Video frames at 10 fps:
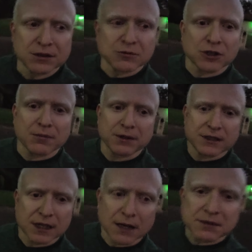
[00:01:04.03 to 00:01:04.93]
some
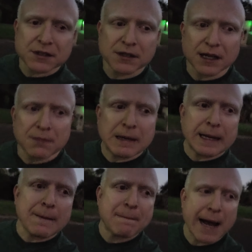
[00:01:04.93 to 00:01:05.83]
troubling times, it
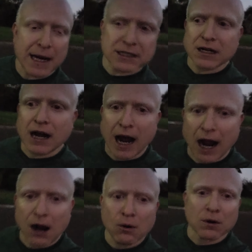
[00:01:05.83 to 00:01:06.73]
may impact
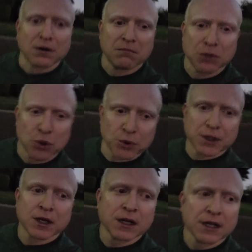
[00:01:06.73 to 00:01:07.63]
our mood.
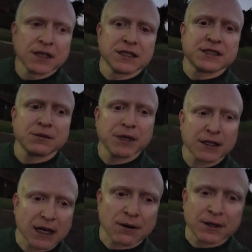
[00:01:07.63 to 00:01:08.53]
You see, we
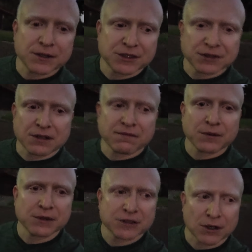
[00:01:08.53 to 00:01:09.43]
allow others to
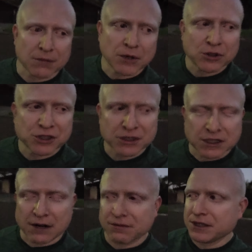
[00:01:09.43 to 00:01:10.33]
influence our
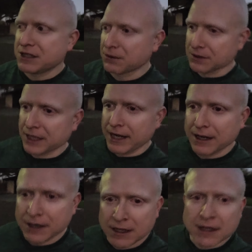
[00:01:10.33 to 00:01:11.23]
emotions every single day.
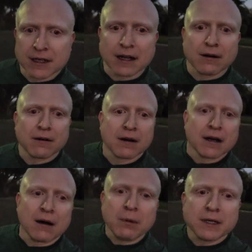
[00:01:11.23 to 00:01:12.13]
Now,
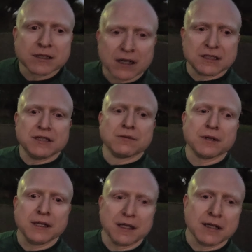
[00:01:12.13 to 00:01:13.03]
I want to talk to you
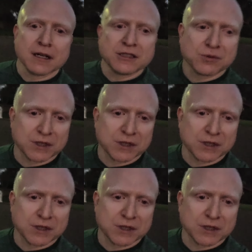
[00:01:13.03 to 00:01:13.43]
really about